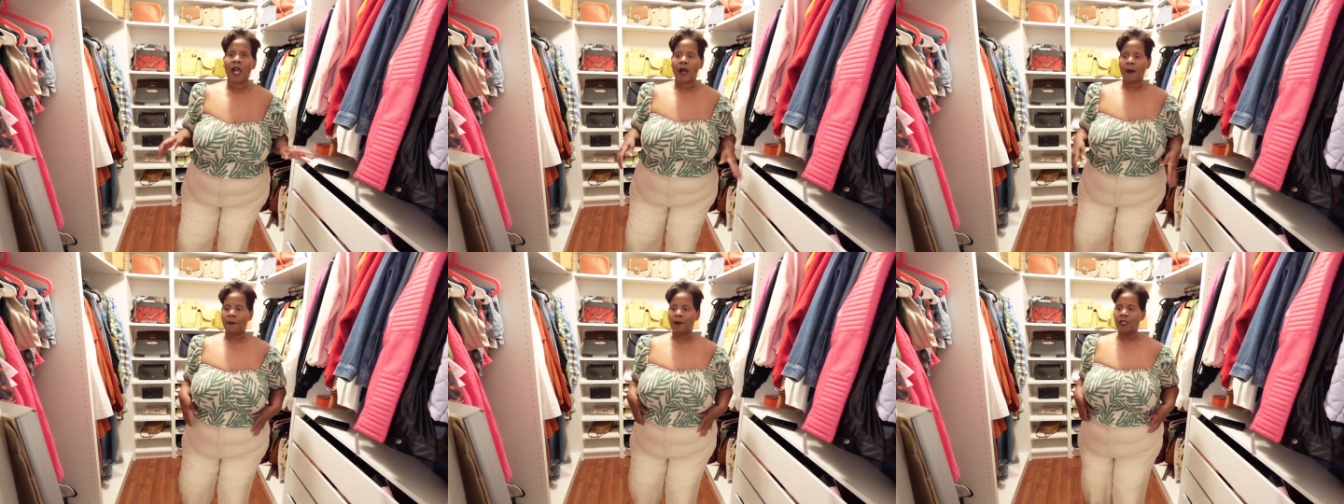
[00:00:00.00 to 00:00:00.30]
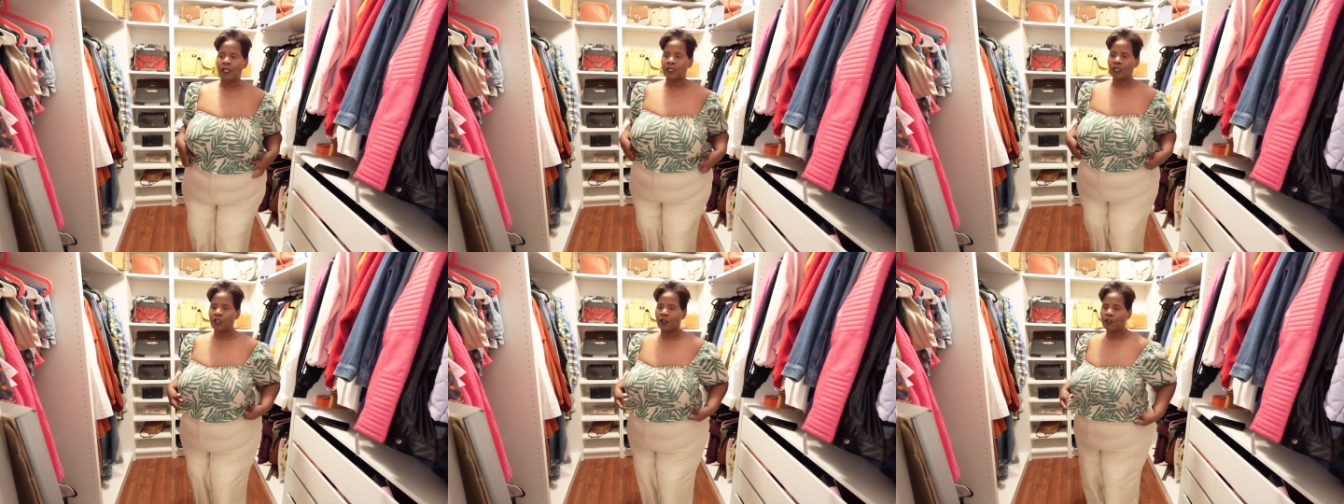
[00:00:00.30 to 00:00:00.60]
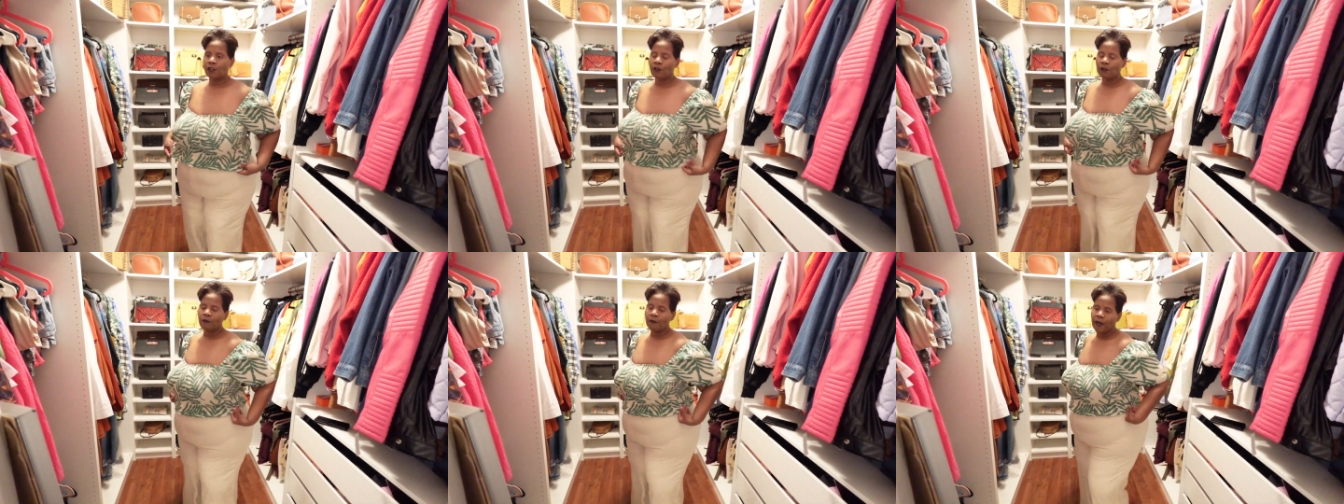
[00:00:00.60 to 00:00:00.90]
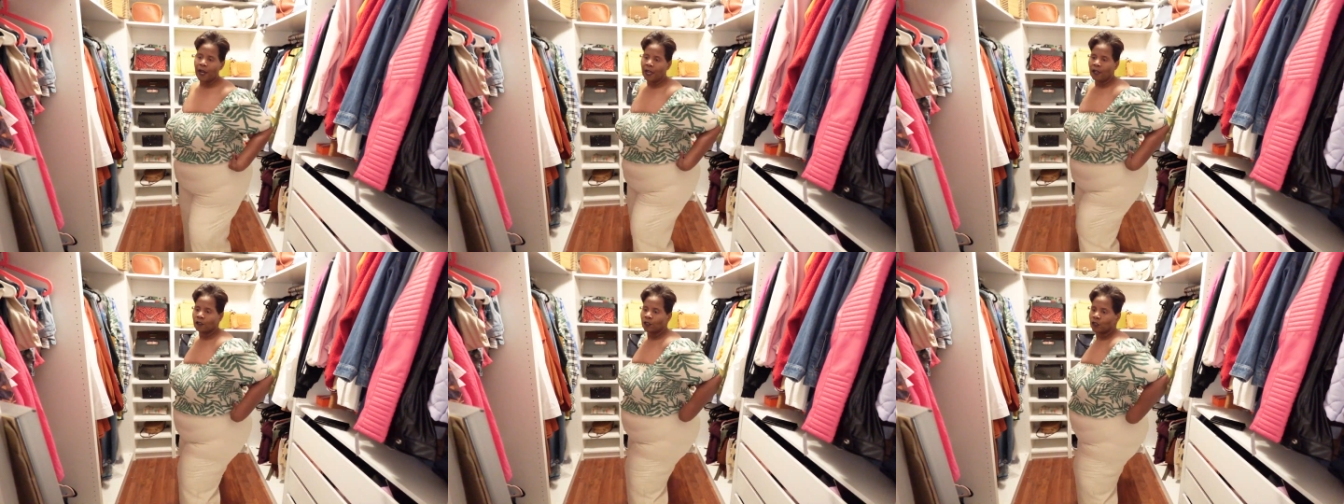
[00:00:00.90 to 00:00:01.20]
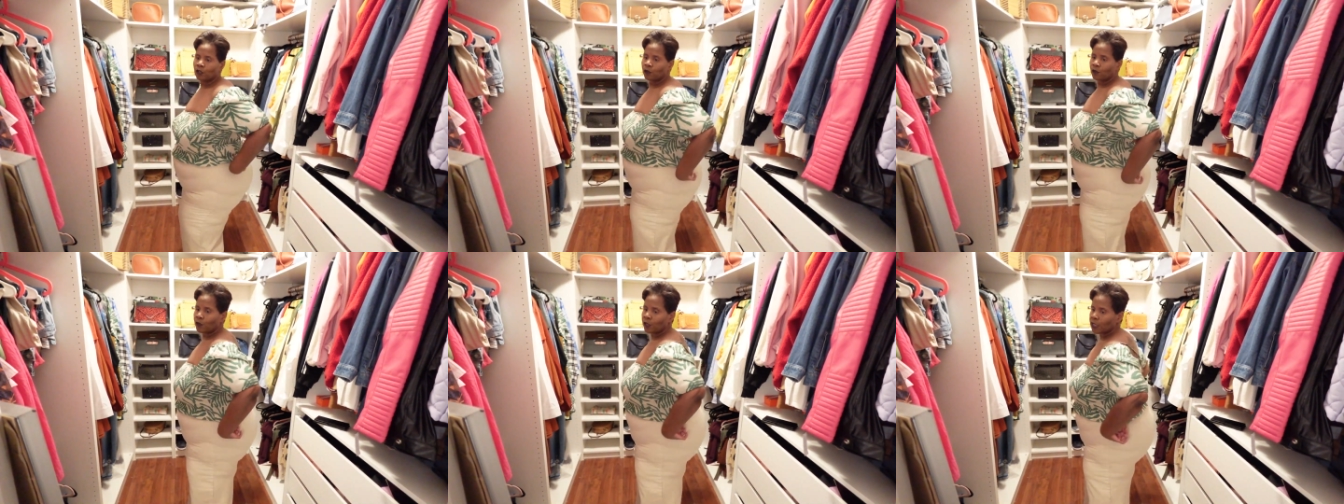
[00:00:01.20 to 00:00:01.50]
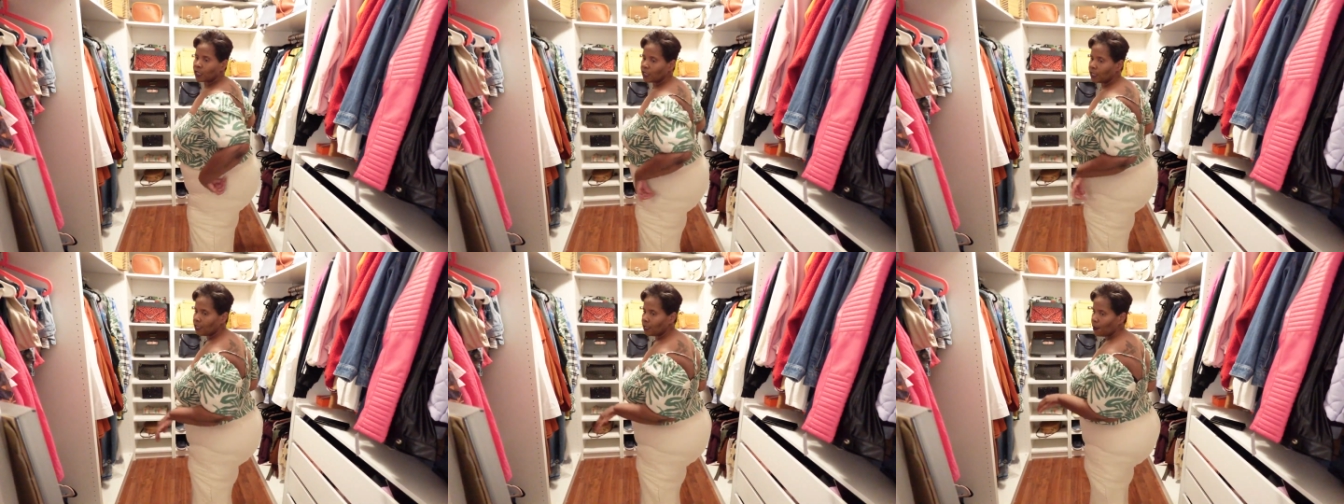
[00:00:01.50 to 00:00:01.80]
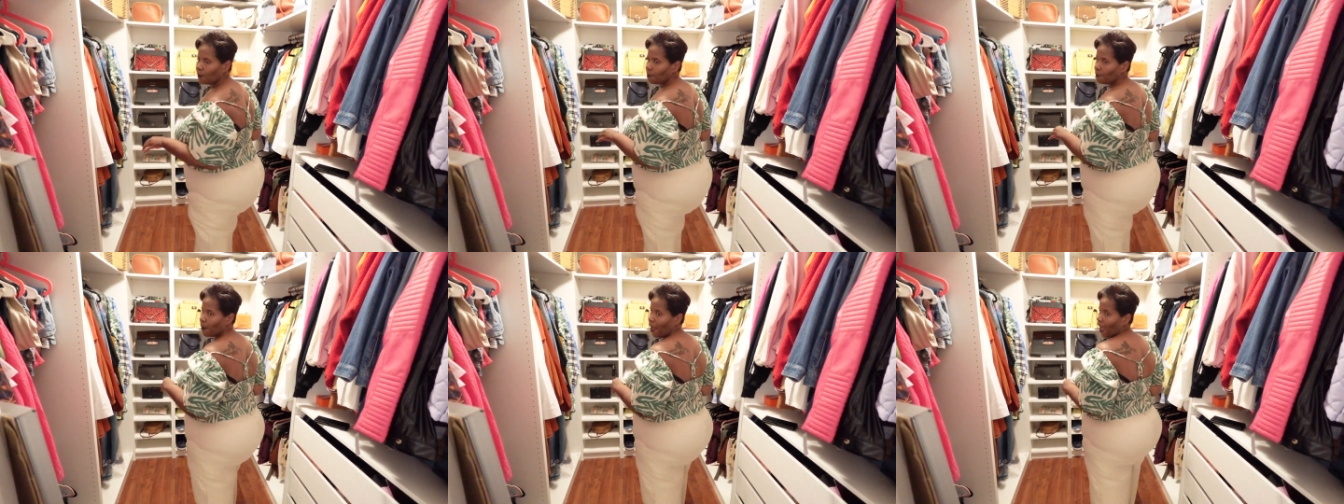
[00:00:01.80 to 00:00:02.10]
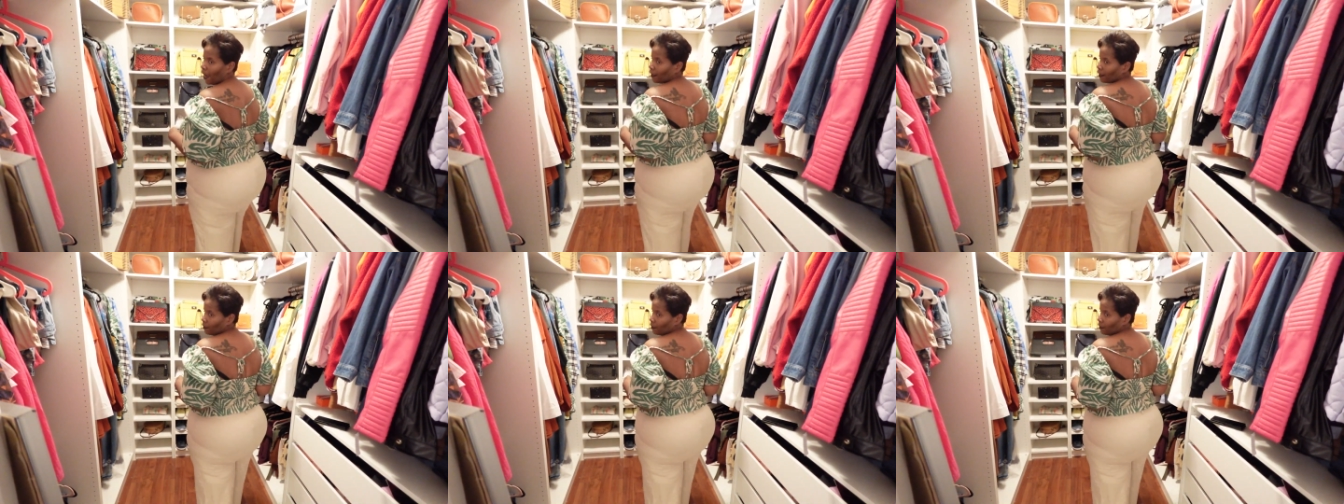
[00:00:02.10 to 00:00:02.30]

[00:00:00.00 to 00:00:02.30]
i'm going to turn around so you can see the back